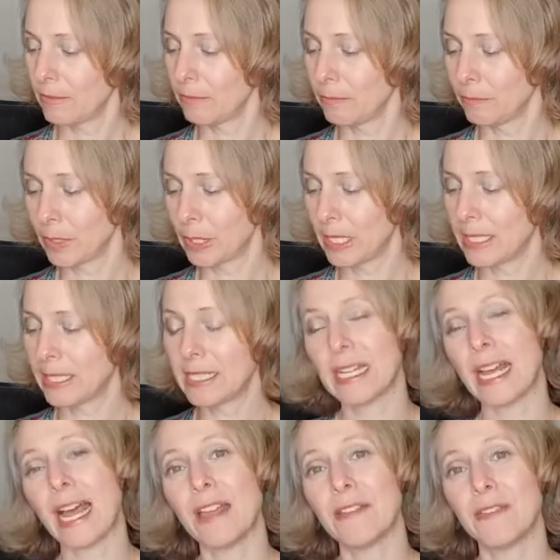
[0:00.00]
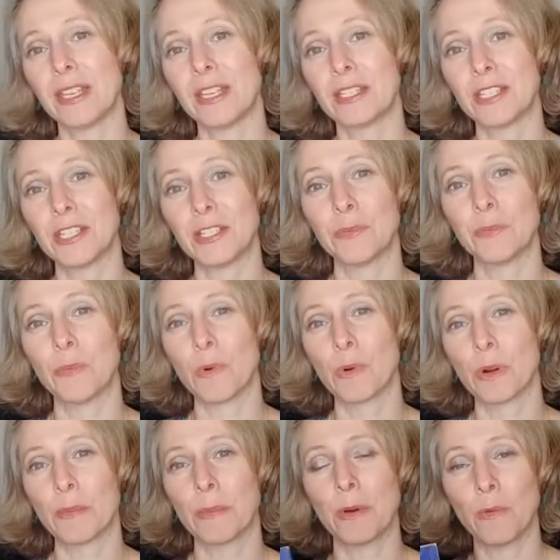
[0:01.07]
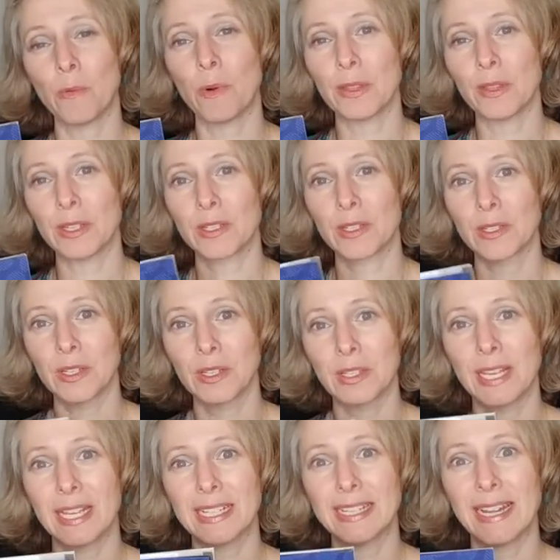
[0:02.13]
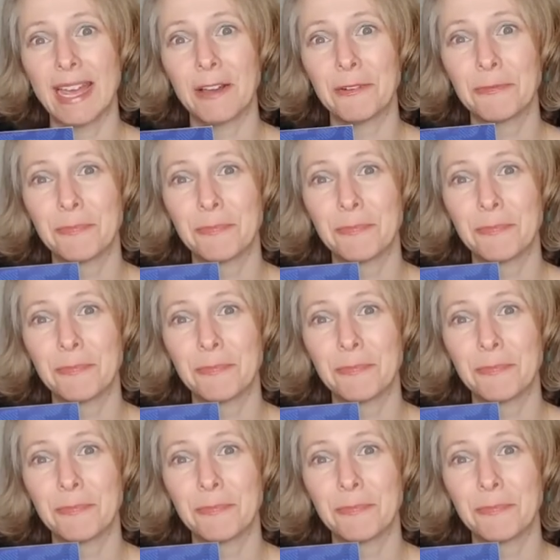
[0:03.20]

We're going to dive into more about what this looks like now.